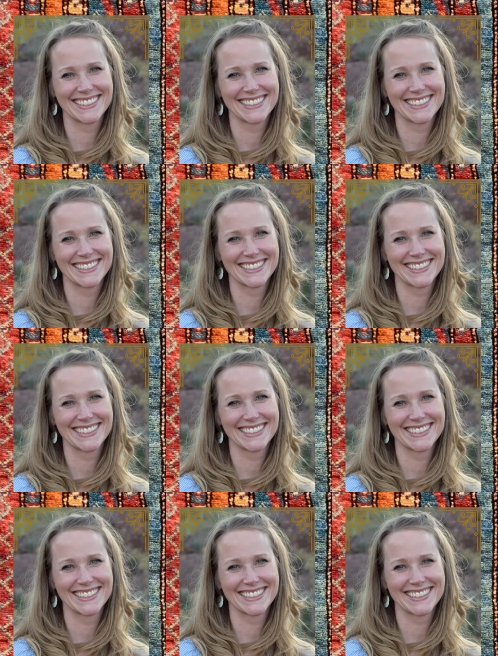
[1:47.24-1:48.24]

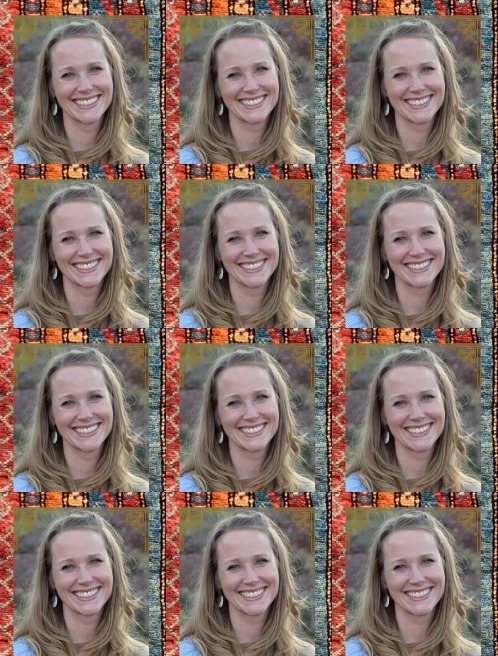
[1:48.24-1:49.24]

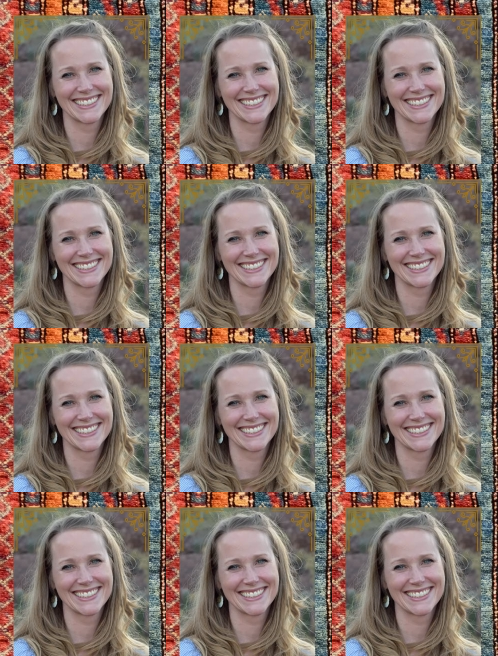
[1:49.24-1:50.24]

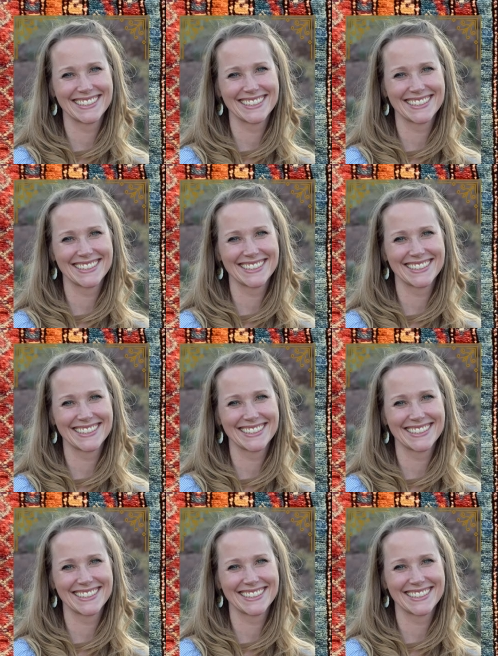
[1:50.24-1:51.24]

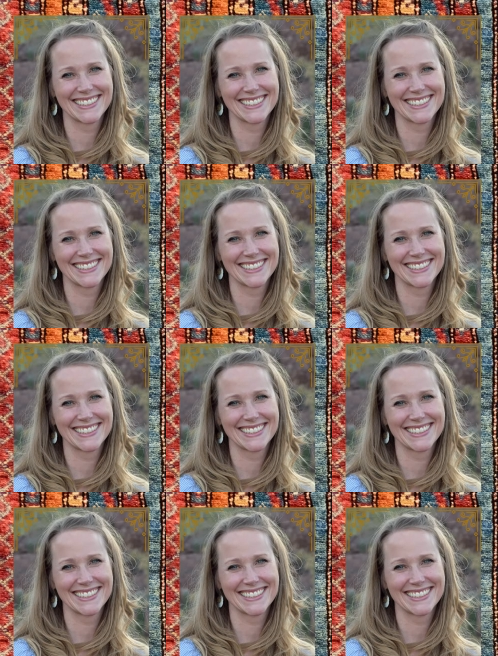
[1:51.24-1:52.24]

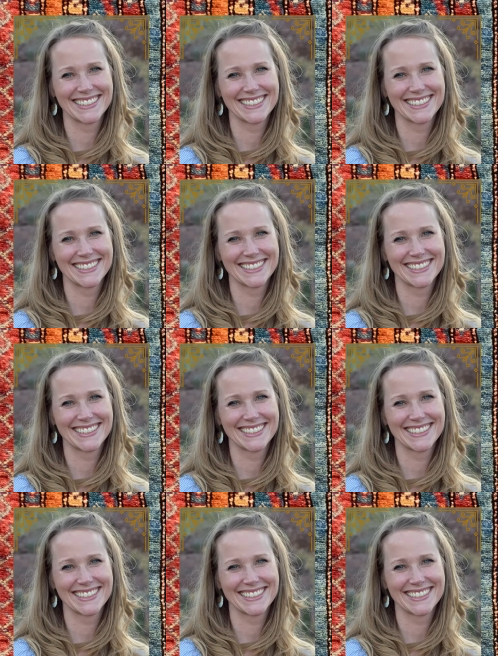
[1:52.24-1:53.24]
(no lip movement)